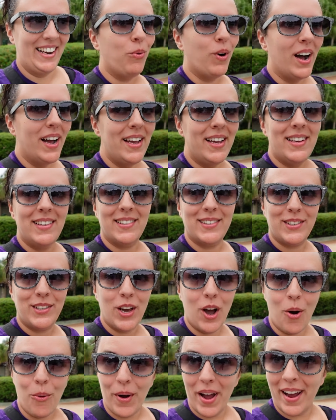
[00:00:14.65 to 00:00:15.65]
What is
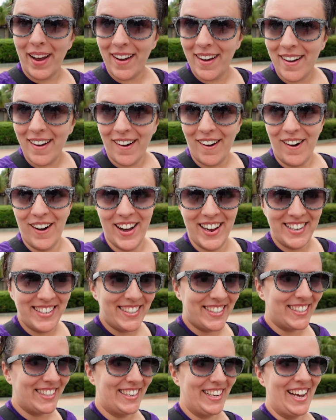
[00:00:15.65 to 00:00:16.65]
going on
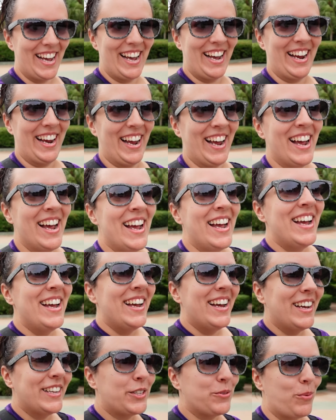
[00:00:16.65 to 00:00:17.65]
today?
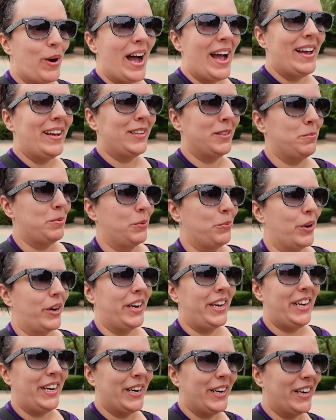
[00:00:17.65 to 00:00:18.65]
It's wild, but we're
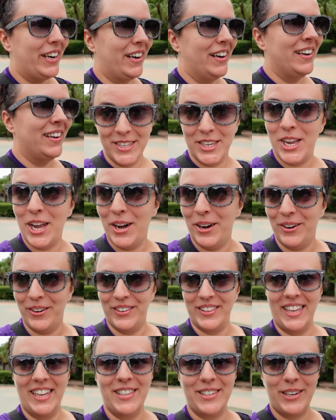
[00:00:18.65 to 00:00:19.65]
here, so
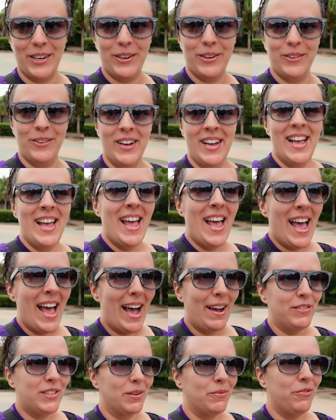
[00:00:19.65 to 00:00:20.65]
let's go
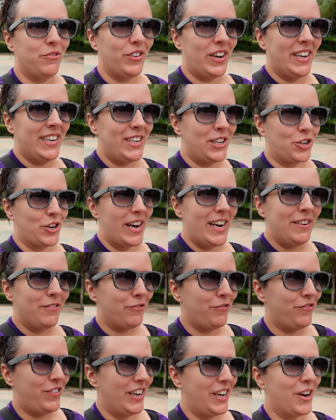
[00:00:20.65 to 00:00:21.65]
have some fun and try and
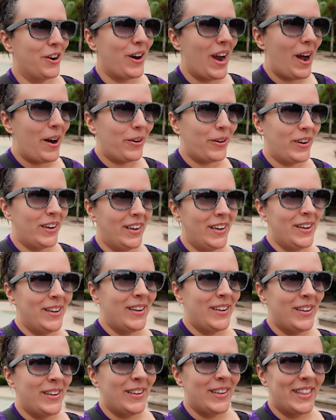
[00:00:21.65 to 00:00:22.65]
figure out
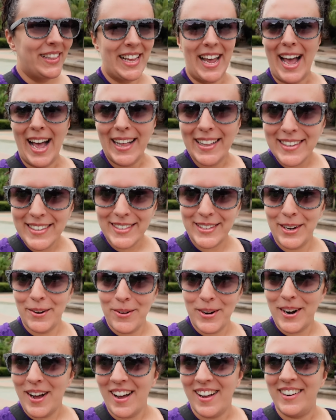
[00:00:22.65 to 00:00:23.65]
what the hell is
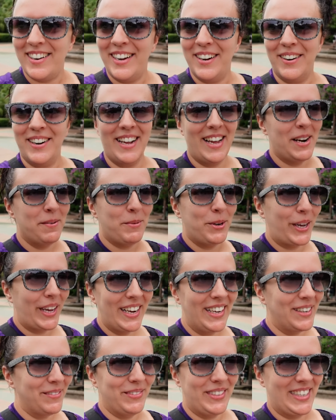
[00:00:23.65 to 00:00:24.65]
going on here at Animal
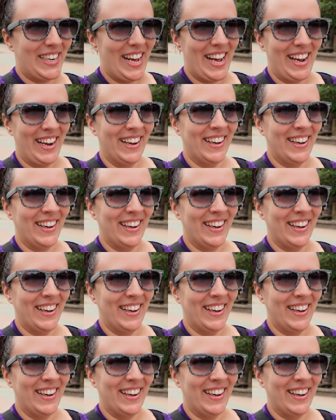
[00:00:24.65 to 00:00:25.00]
Kingdom today.